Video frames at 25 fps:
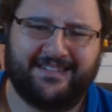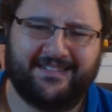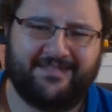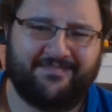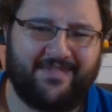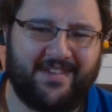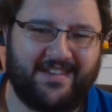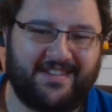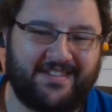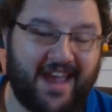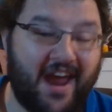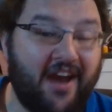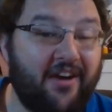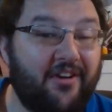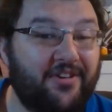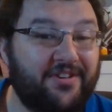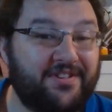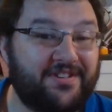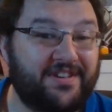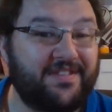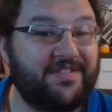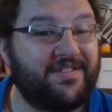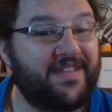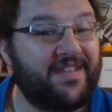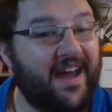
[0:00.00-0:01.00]
There's
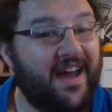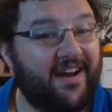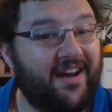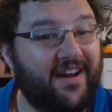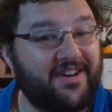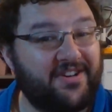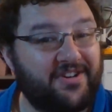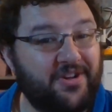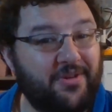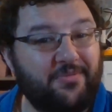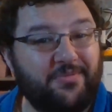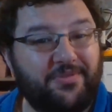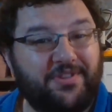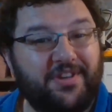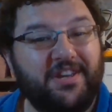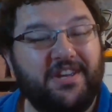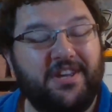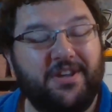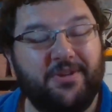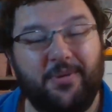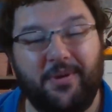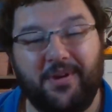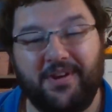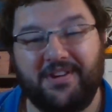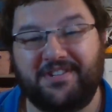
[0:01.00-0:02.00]
errors in there I don't think
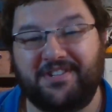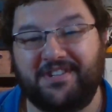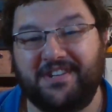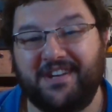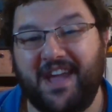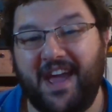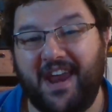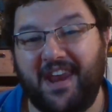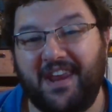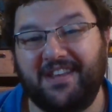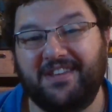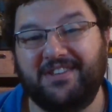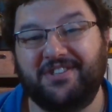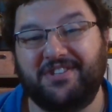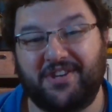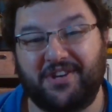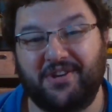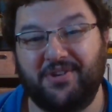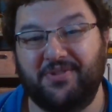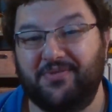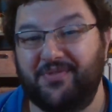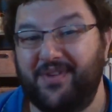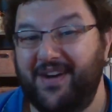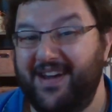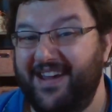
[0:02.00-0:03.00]
you want us to get
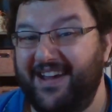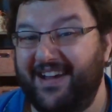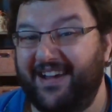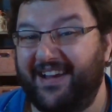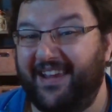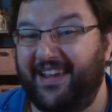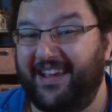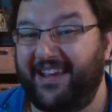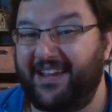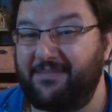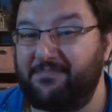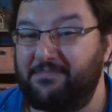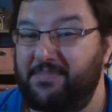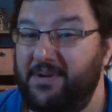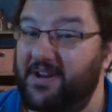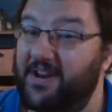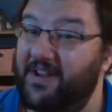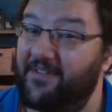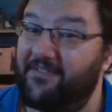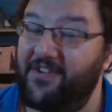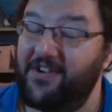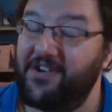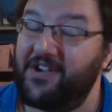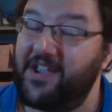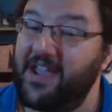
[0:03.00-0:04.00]
into, really. But
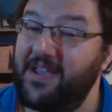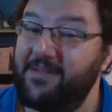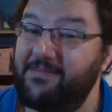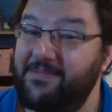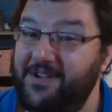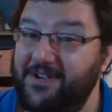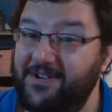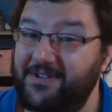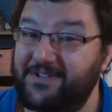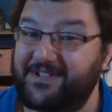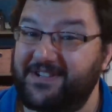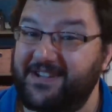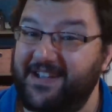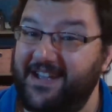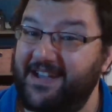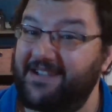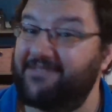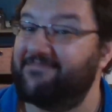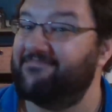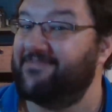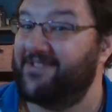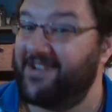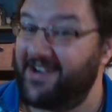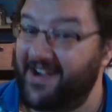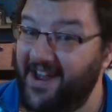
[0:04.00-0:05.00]
if you keep using
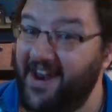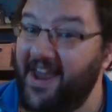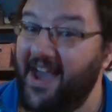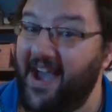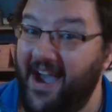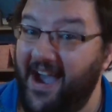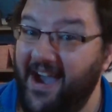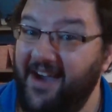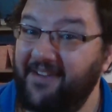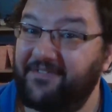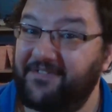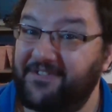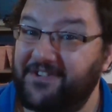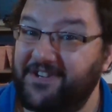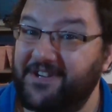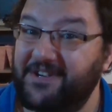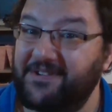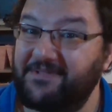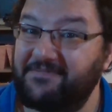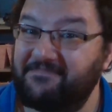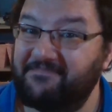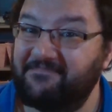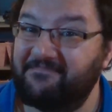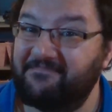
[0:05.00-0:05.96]
it, we're going to have to.